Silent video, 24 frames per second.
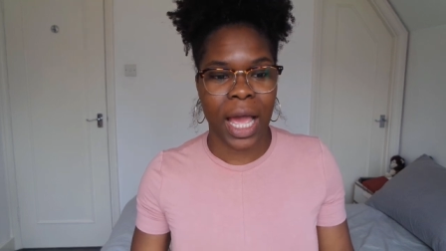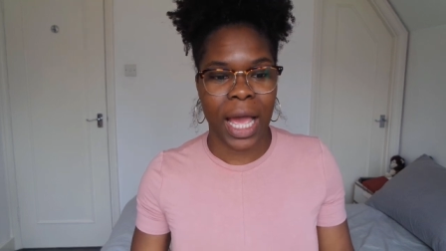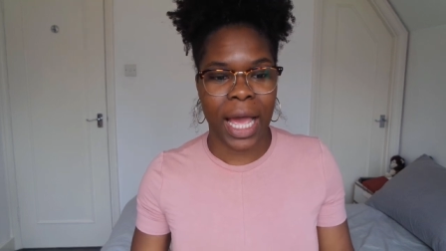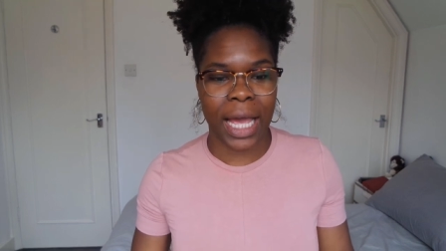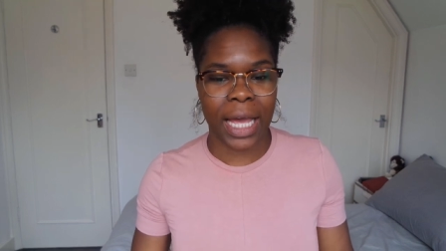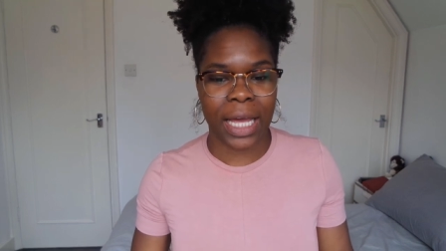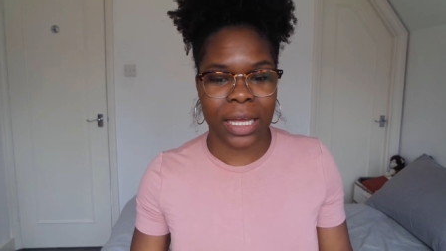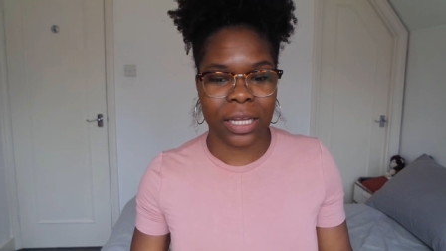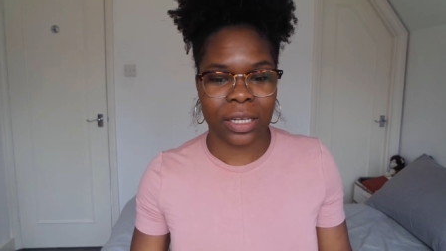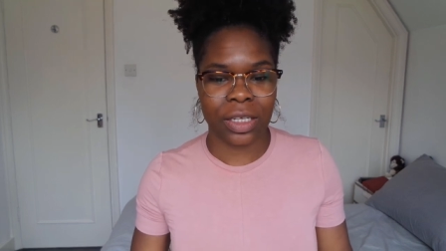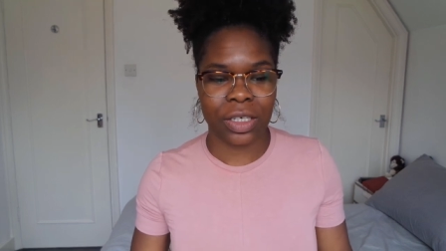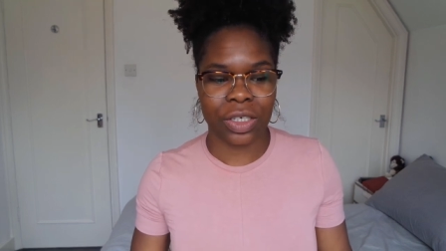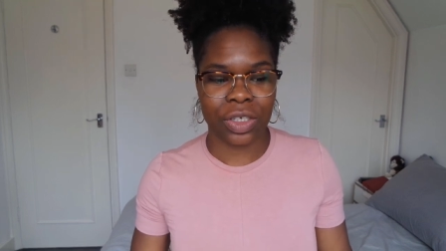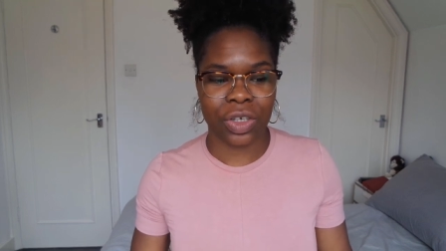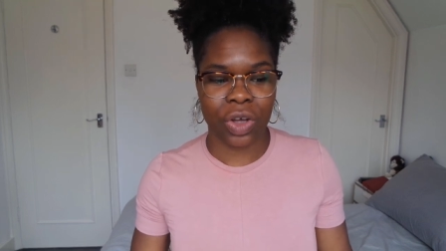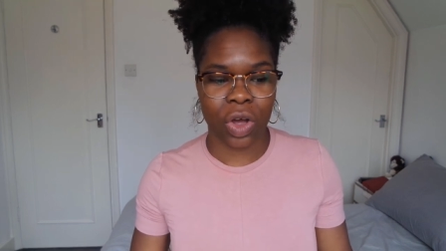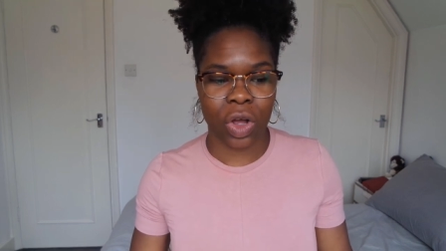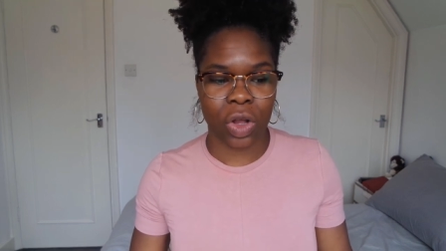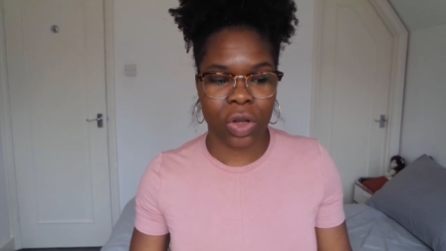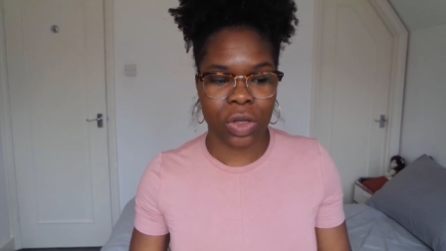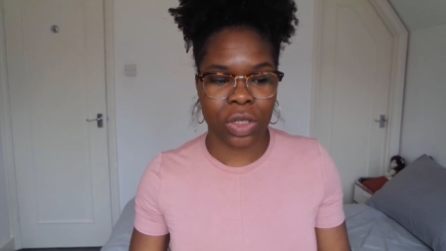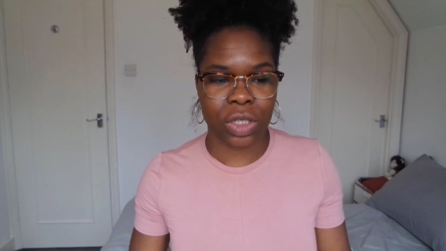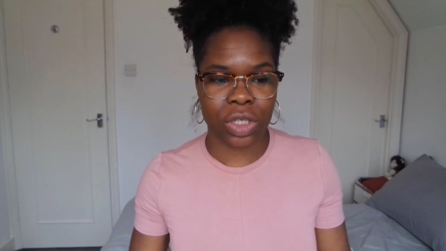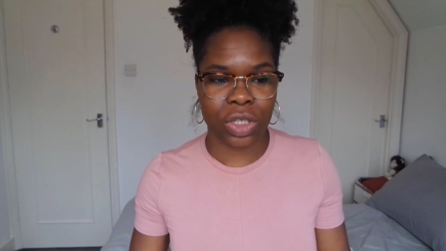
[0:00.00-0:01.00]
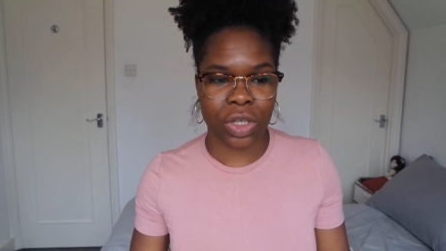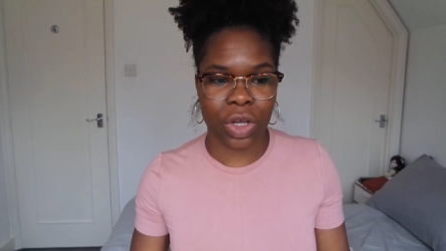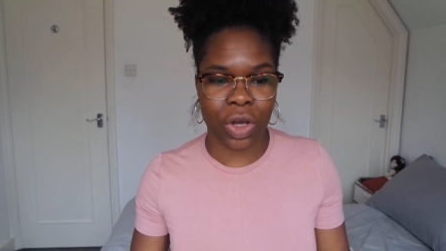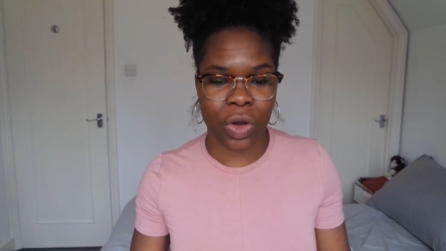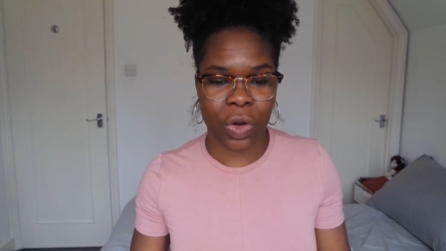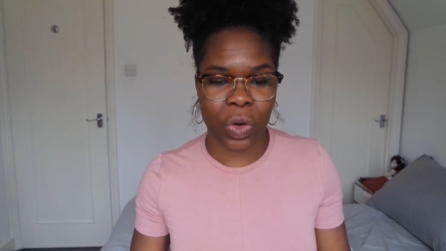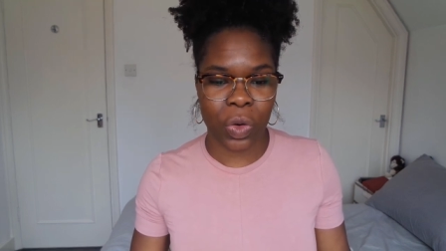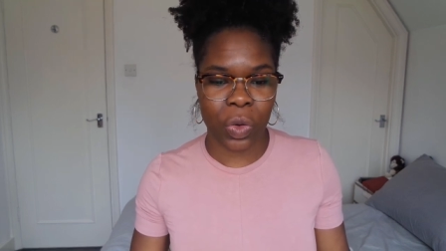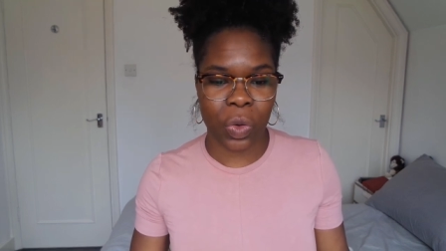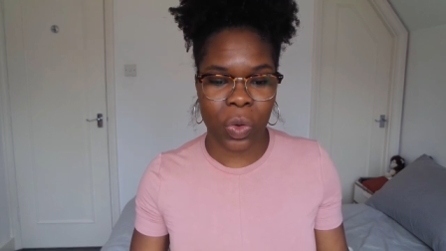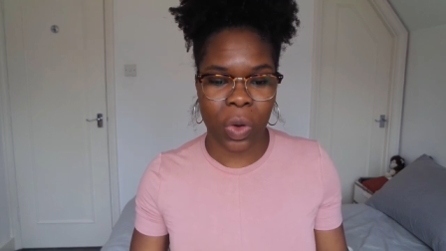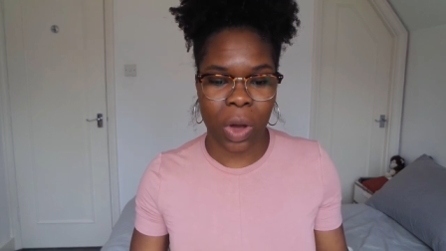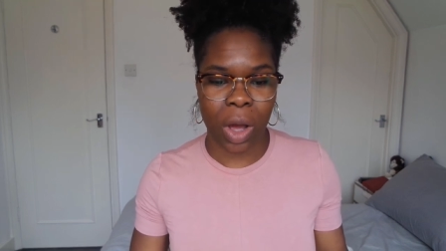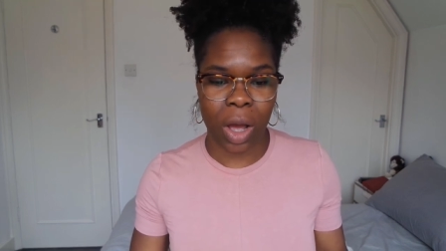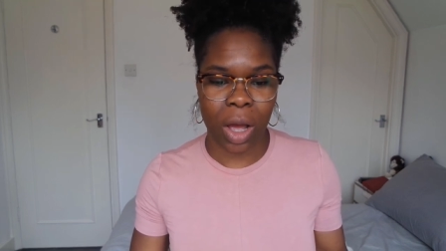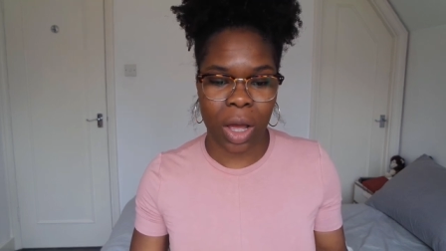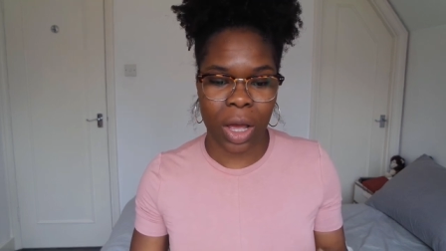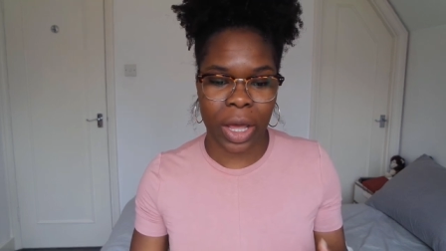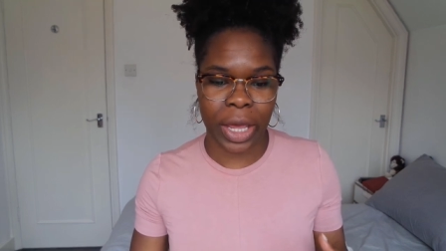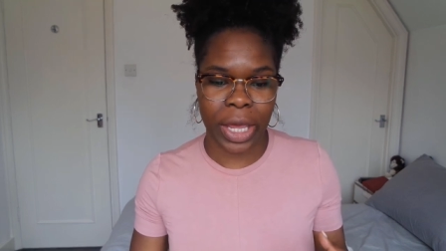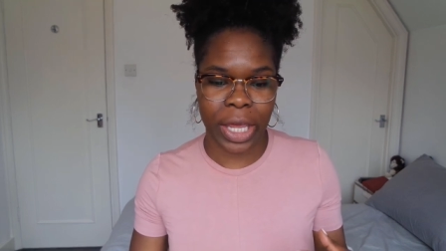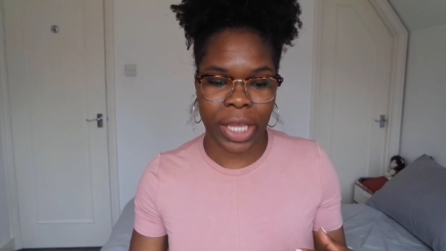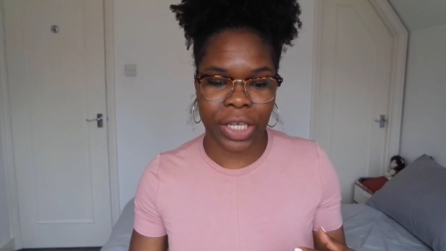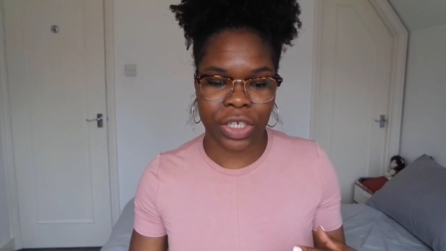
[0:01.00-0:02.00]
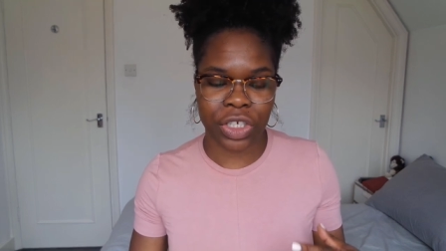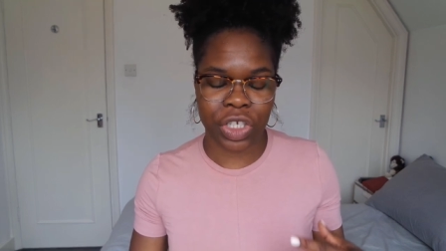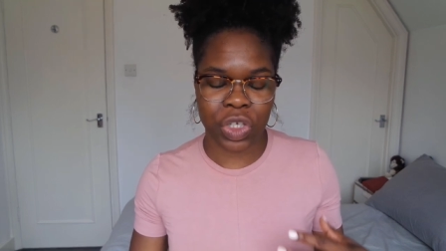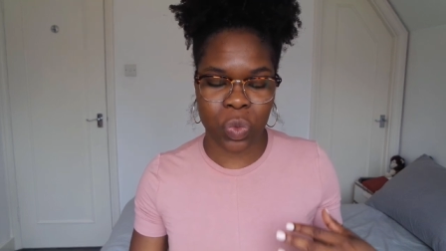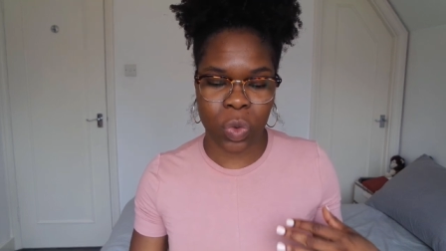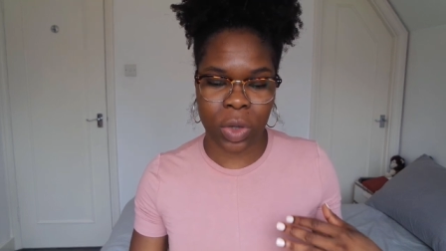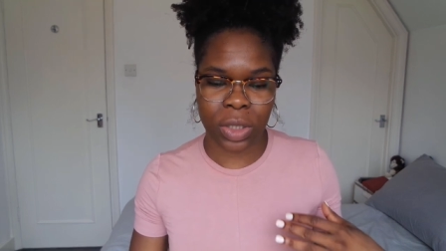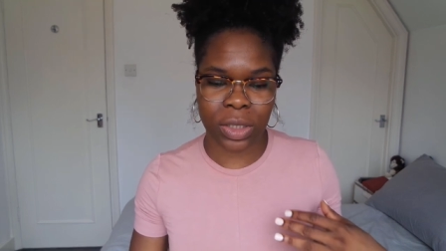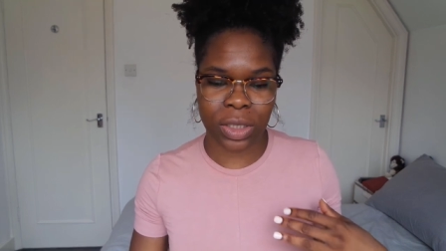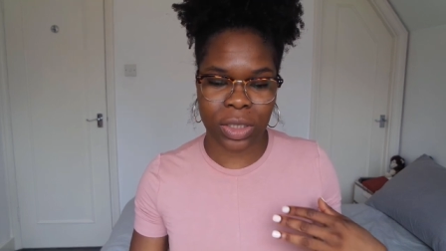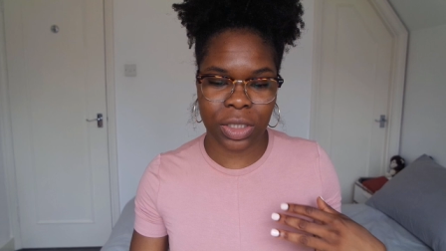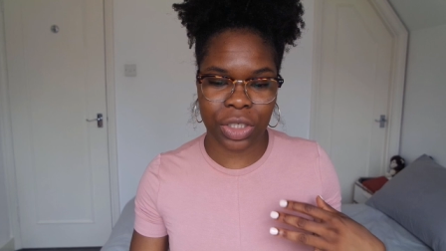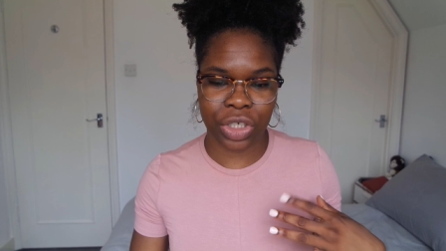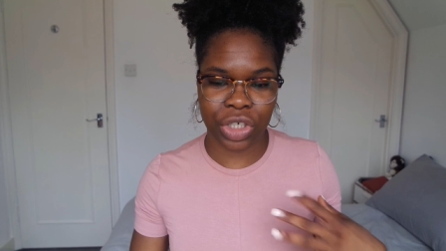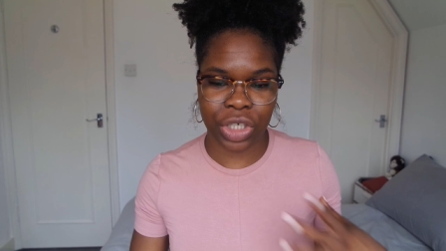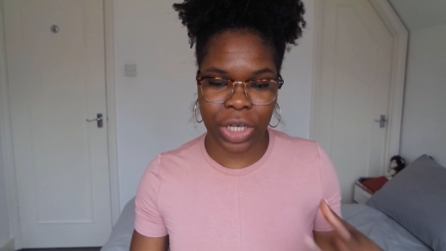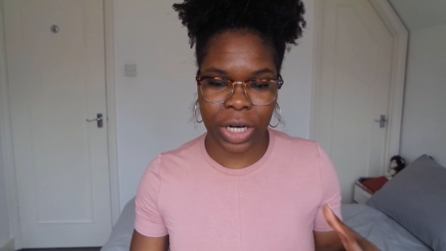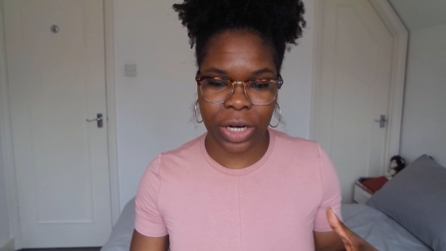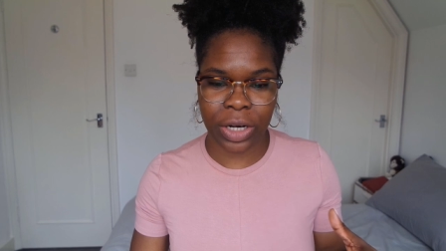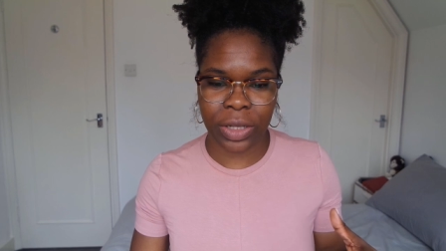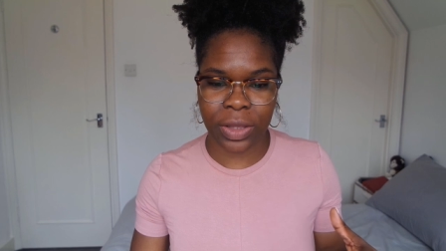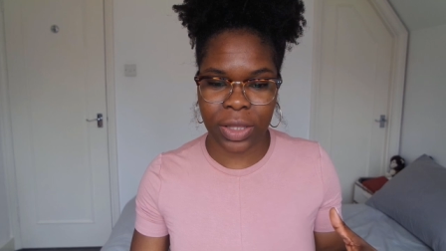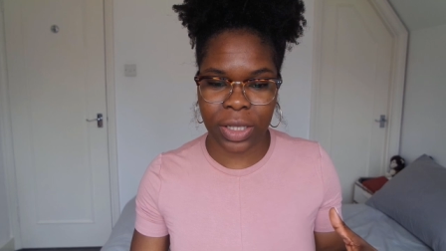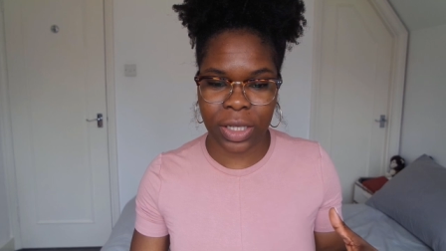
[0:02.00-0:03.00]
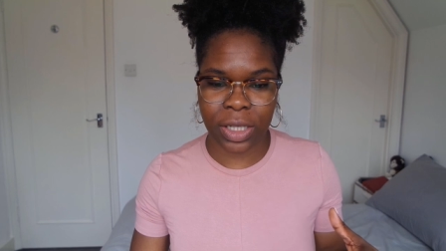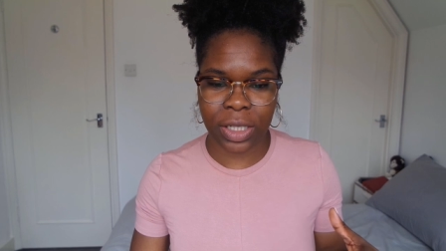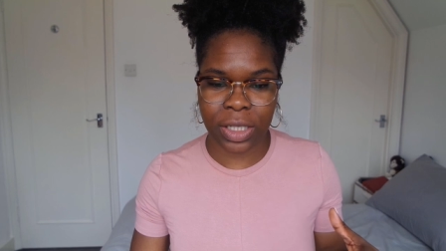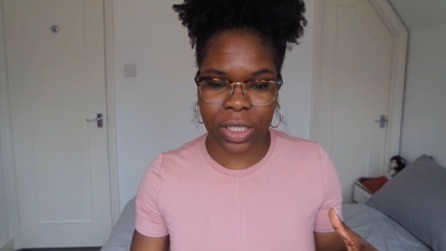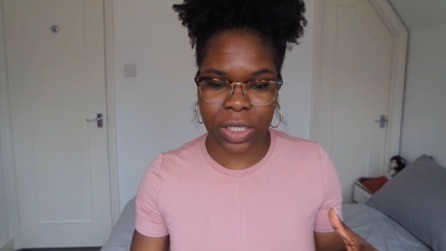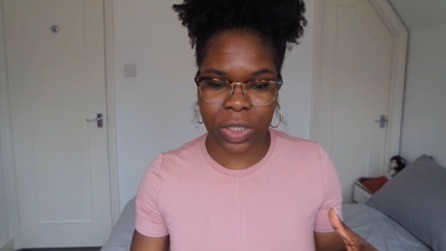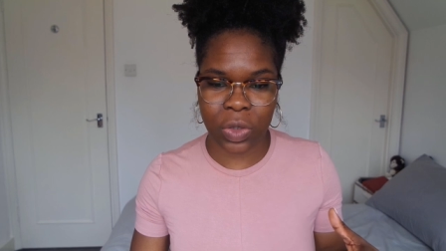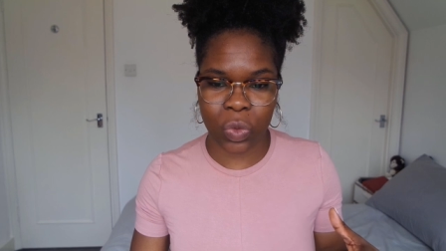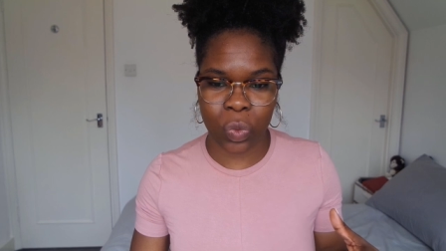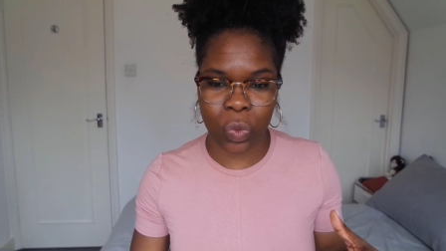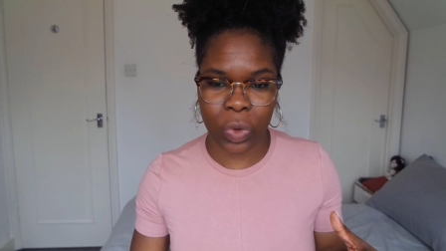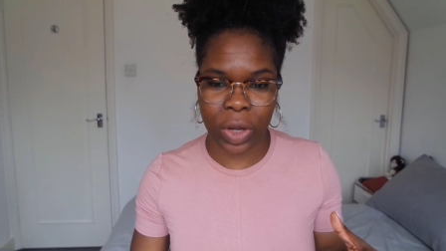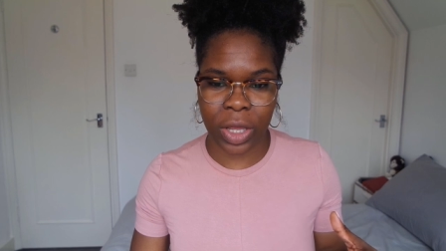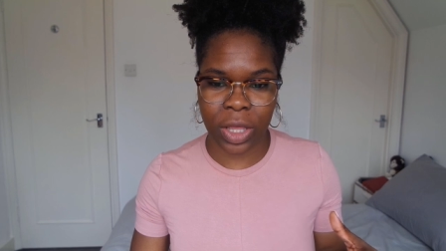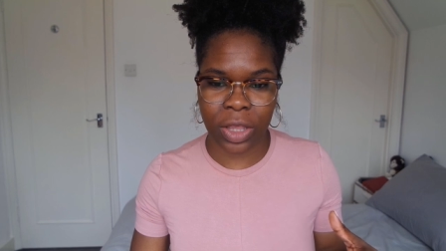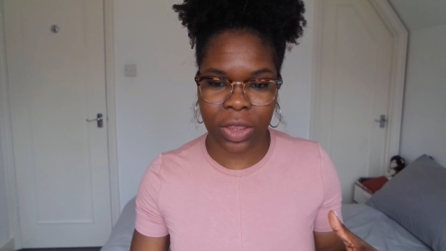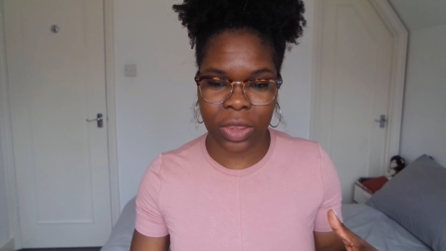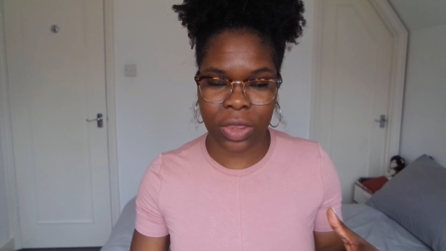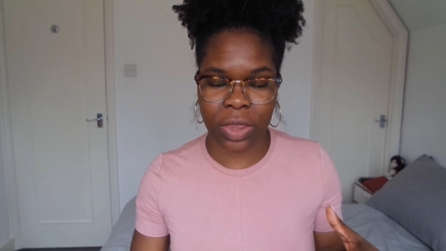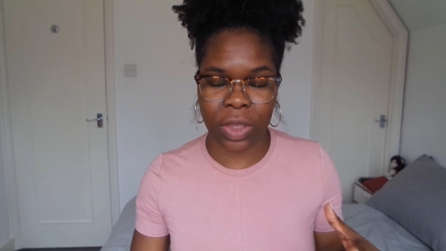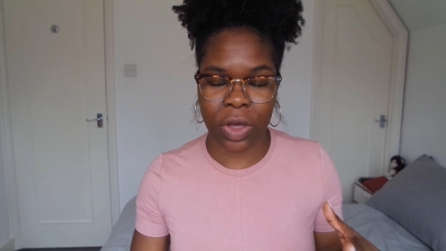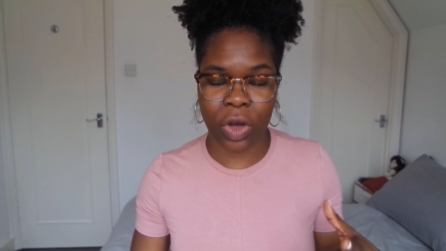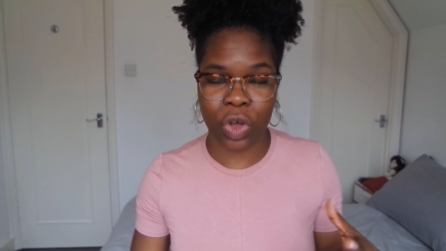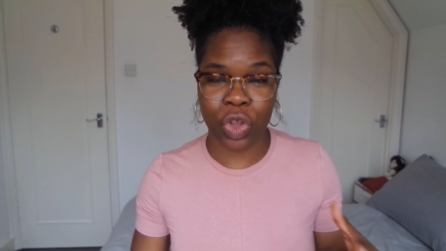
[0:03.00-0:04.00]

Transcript: and also I just want to share this with